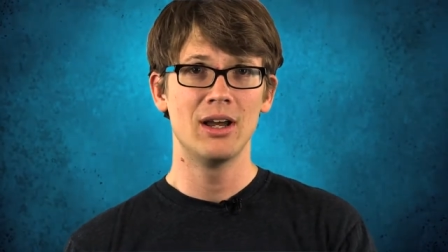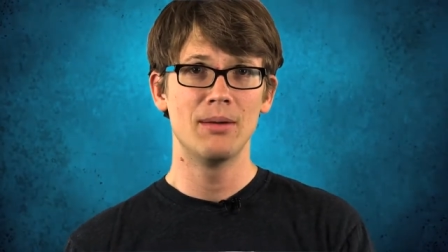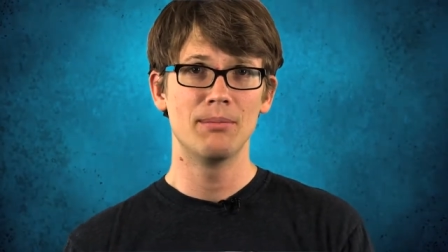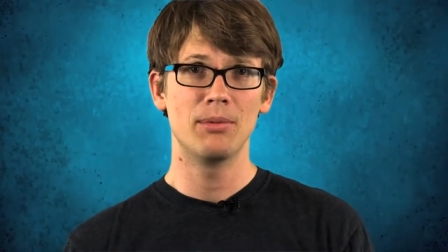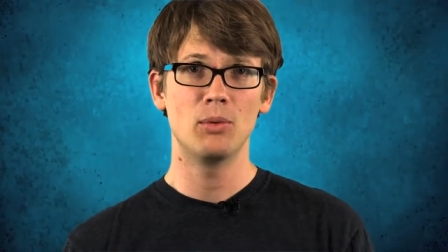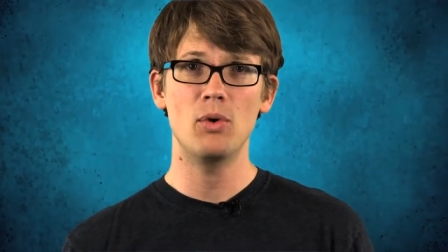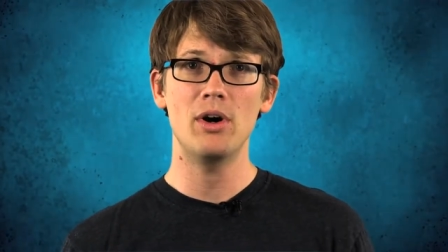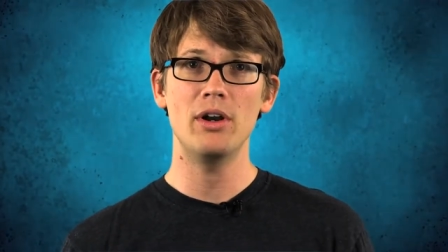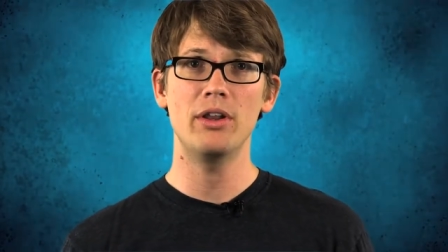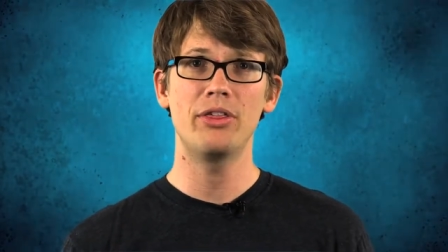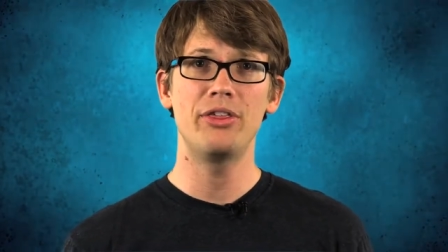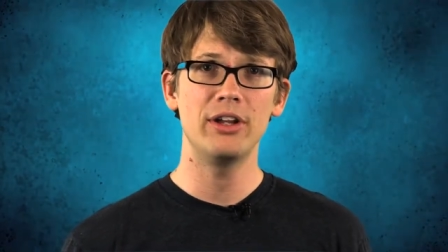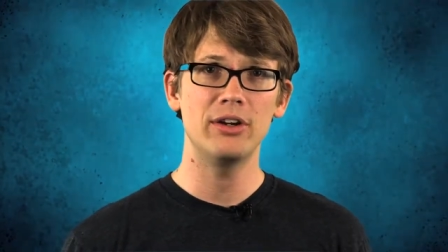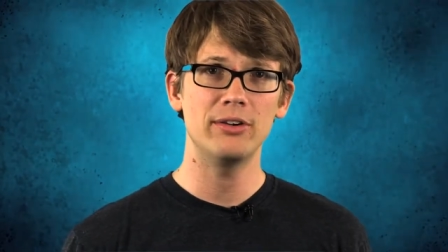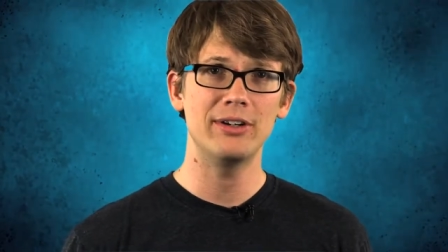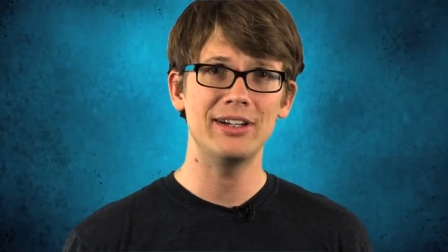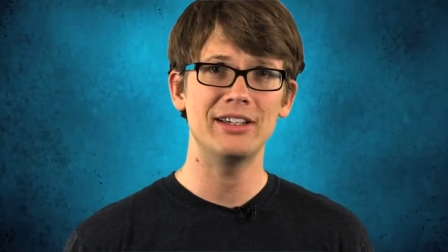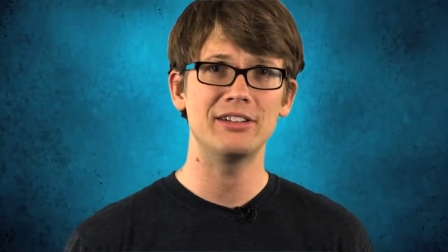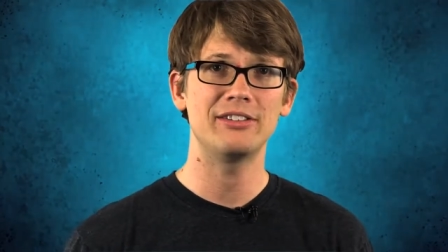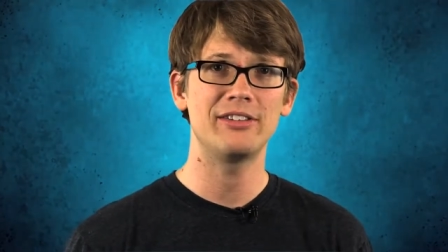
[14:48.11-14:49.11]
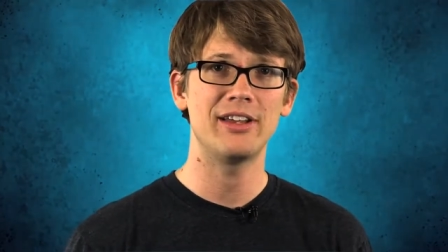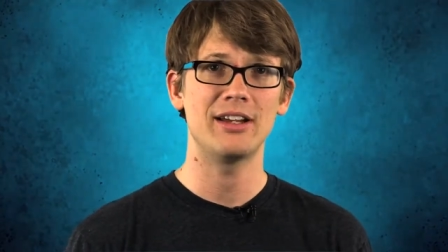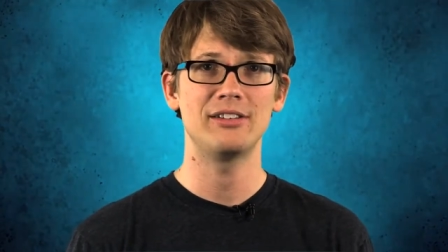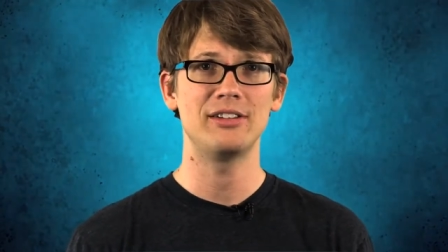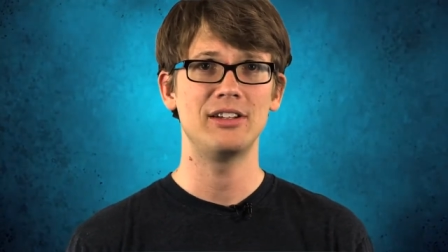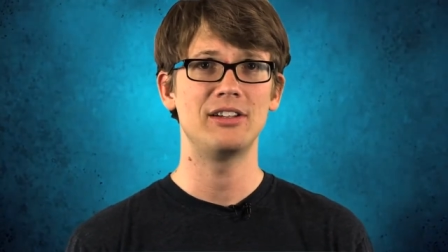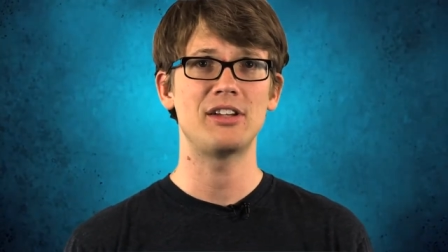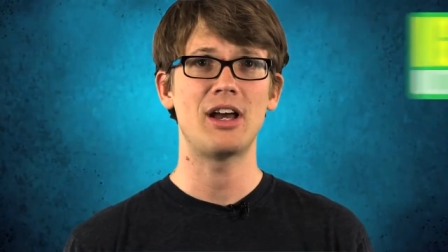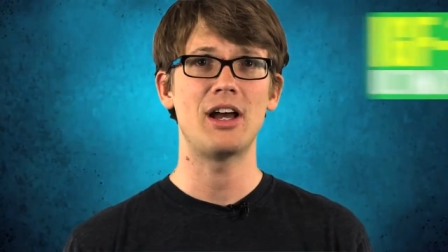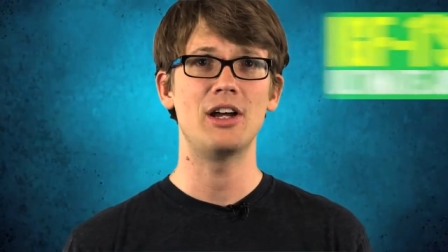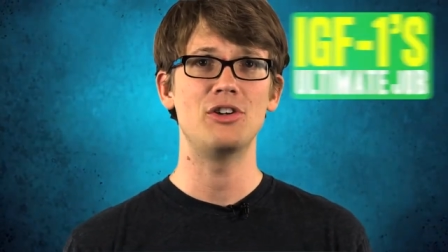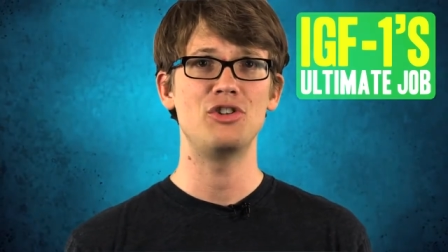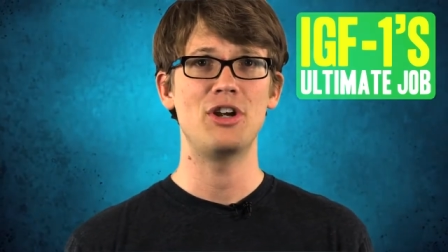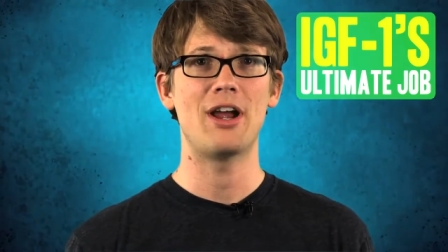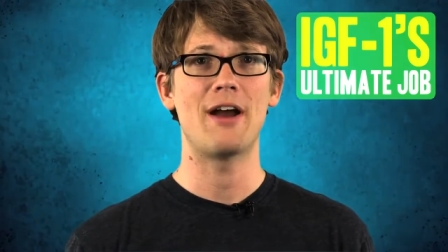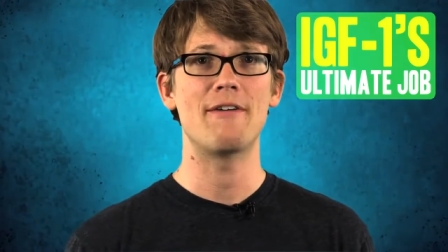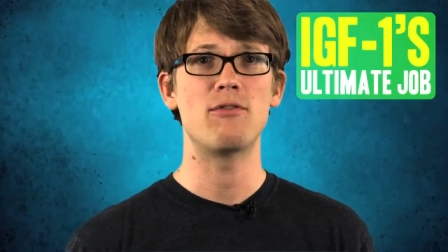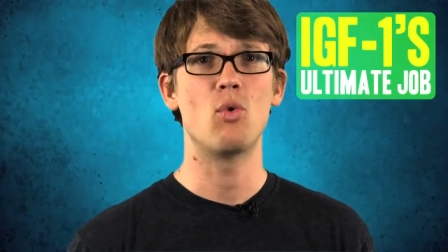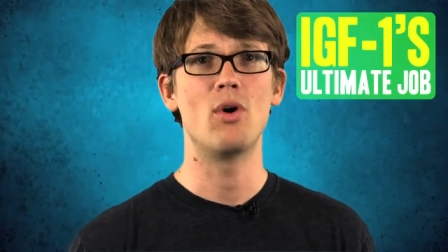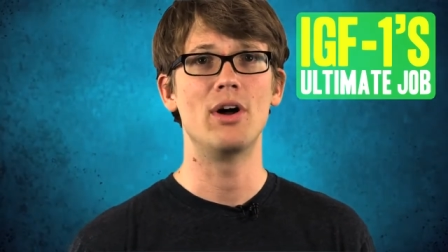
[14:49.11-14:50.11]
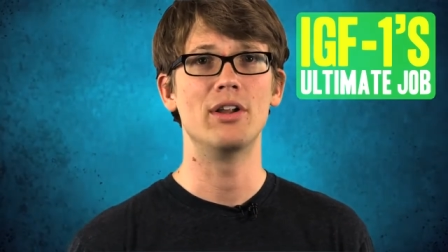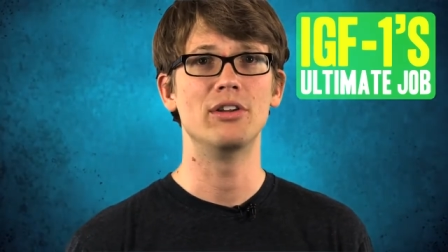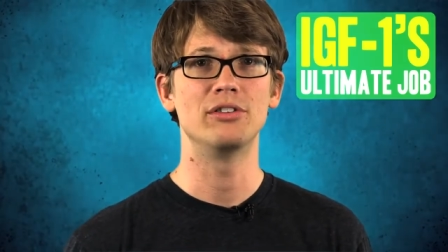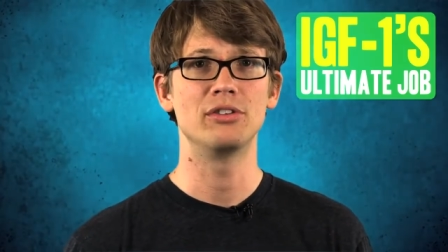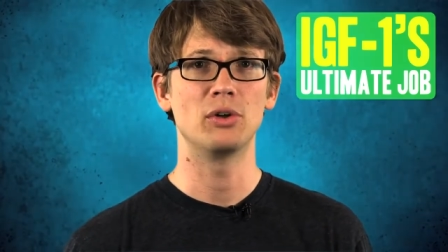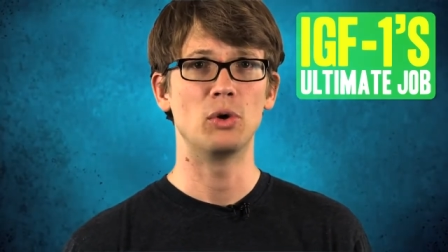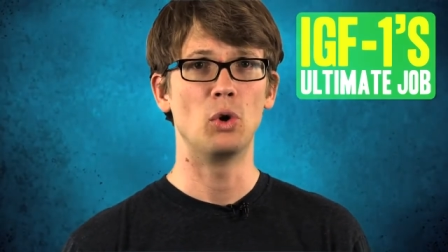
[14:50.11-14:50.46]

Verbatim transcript: but one theory is that since IGF-1's